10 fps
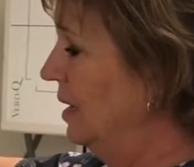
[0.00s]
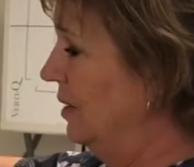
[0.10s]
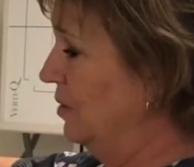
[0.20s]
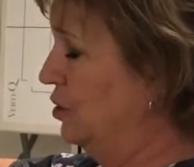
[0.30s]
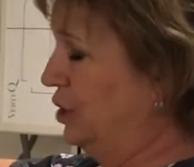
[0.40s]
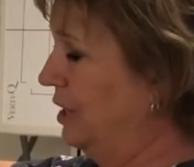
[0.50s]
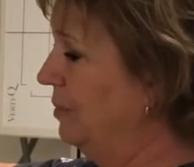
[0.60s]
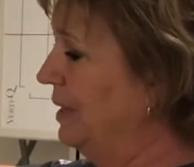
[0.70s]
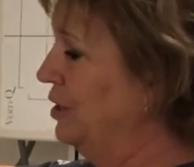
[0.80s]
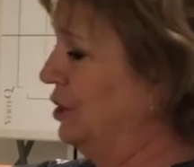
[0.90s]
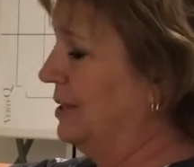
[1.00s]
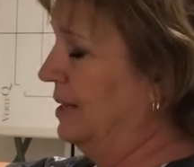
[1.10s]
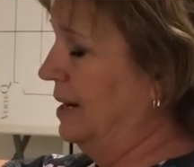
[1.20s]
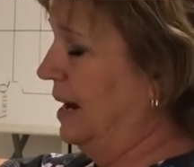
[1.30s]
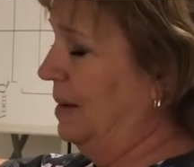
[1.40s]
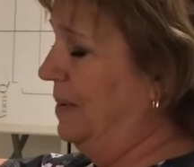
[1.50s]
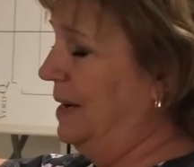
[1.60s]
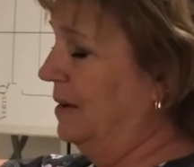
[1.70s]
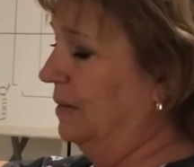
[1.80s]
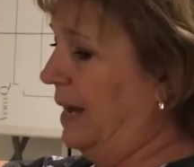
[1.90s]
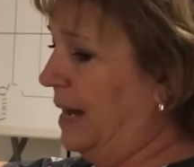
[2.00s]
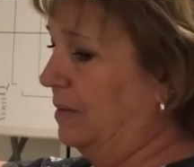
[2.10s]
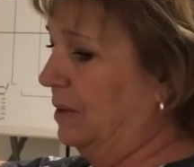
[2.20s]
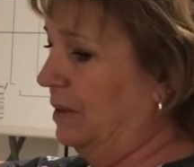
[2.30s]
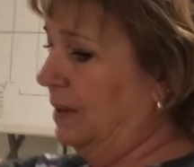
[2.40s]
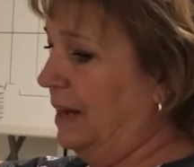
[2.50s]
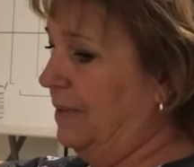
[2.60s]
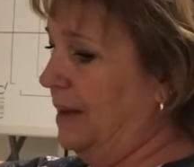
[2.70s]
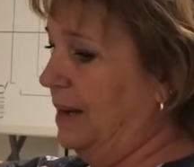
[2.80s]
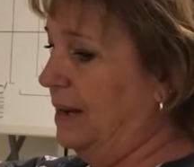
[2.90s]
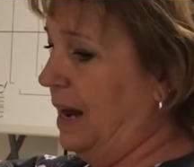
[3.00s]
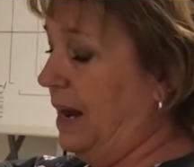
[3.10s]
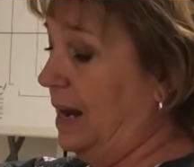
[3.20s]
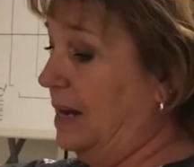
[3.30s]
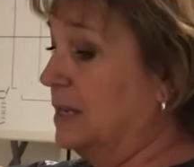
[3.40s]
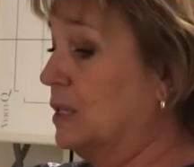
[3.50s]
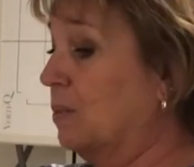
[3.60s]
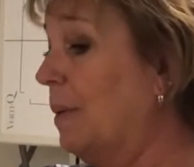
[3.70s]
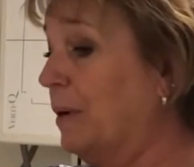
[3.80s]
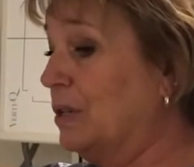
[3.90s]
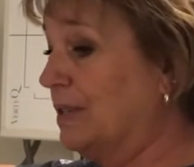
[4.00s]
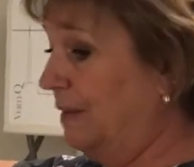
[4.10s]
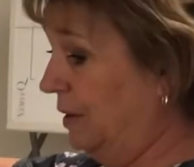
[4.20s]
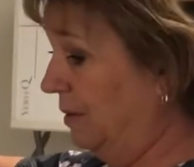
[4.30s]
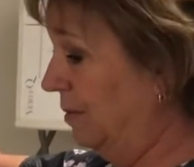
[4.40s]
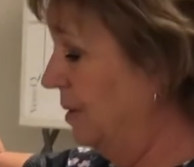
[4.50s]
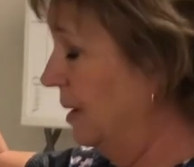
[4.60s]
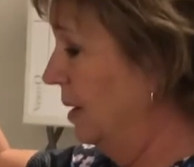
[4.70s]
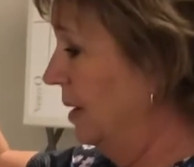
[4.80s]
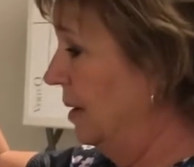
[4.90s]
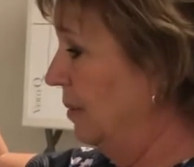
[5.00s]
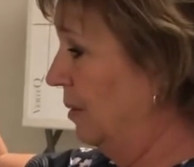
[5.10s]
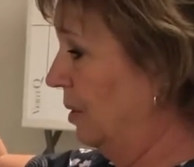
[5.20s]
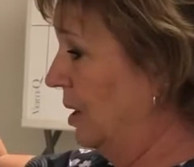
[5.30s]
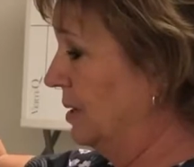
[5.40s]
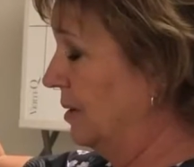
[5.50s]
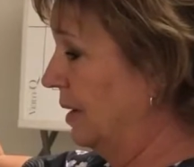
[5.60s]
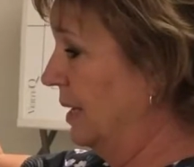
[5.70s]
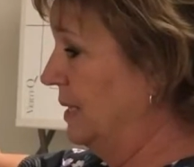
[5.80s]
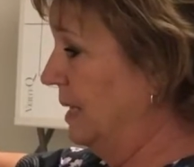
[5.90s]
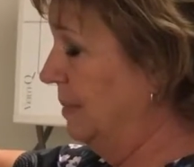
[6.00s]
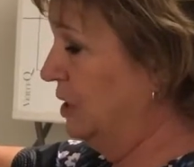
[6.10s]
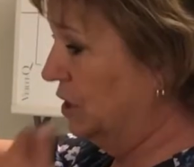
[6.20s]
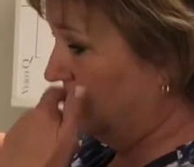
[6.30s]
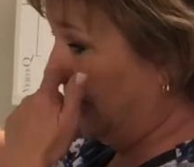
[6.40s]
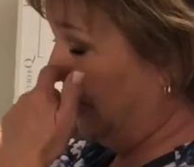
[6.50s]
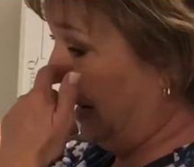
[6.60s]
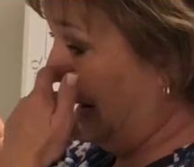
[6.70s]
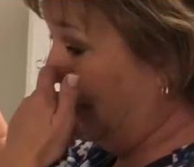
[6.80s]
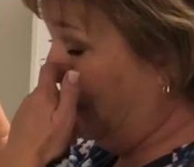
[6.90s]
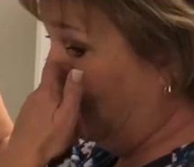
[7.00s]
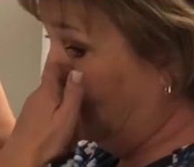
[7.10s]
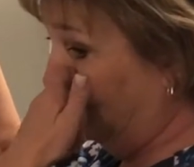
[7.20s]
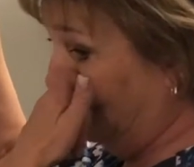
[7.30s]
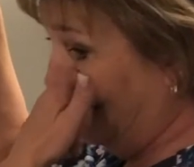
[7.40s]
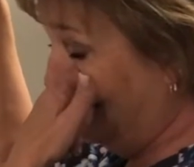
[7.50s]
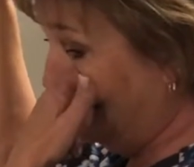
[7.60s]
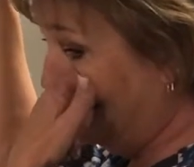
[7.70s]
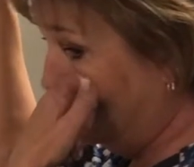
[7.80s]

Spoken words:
There's generally just an AP and a lateral and then a swimmer's view, but we're also going to demonstrate AP obliques.